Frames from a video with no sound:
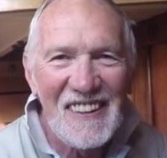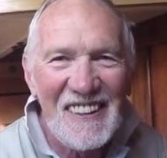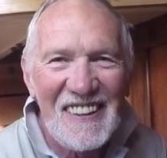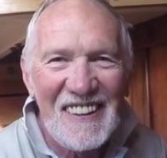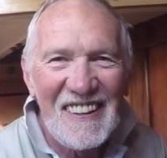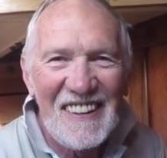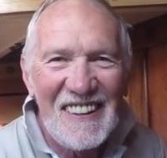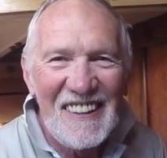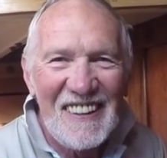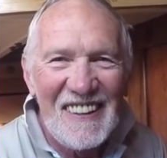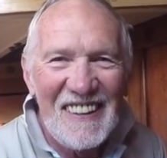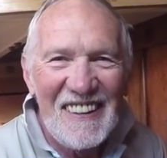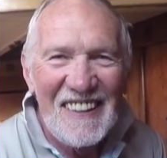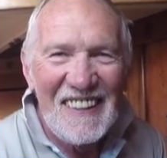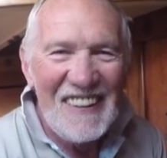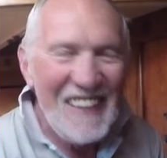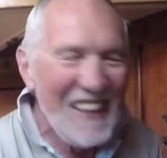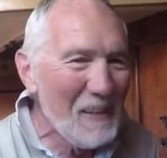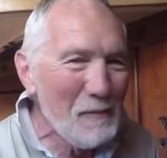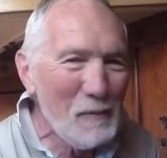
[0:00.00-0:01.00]
Is that what it is?
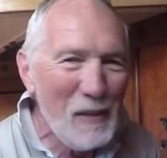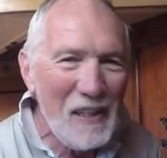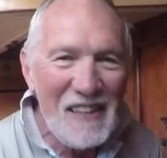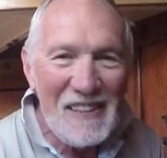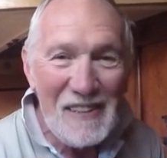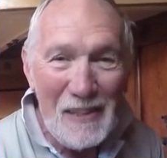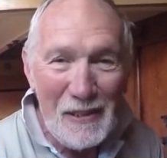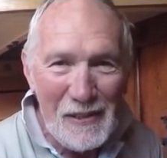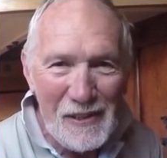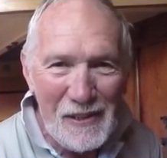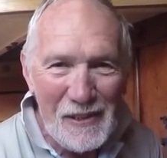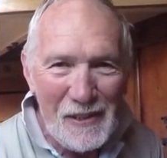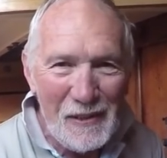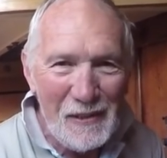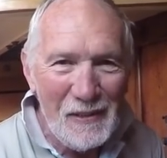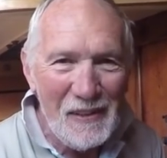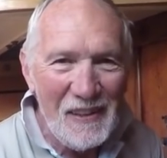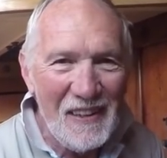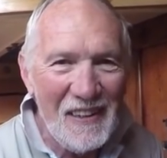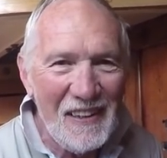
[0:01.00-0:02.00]
Uh, but it's
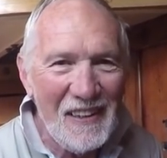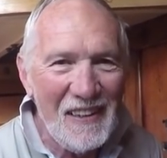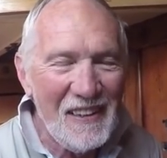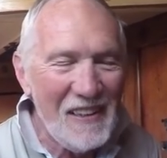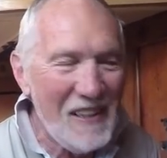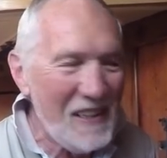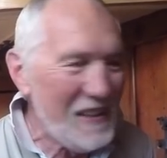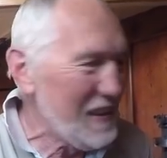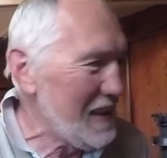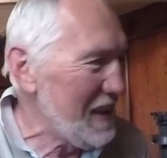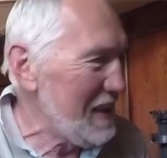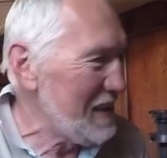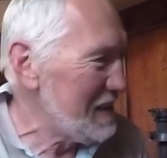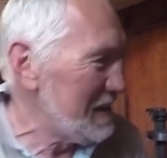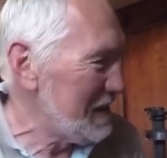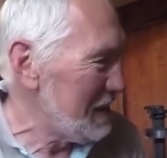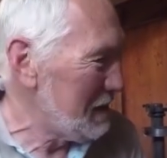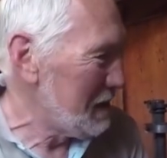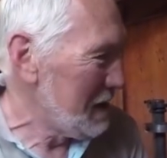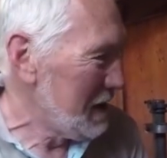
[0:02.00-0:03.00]
also uh, an
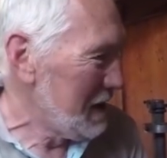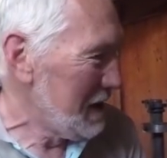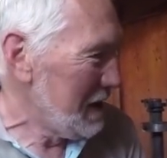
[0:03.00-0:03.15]
indication of